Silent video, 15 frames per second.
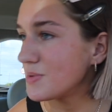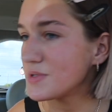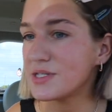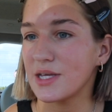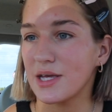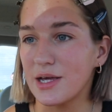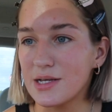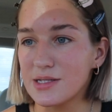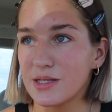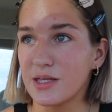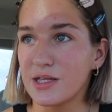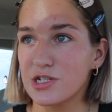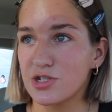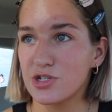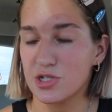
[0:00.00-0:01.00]
a cup of tea? It's
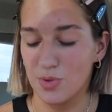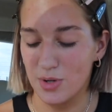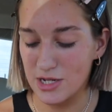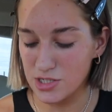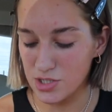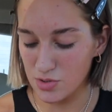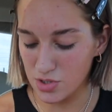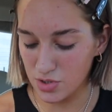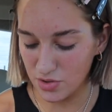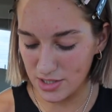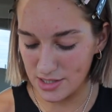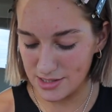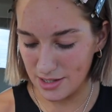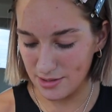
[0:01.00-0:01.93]
literally 22 degrees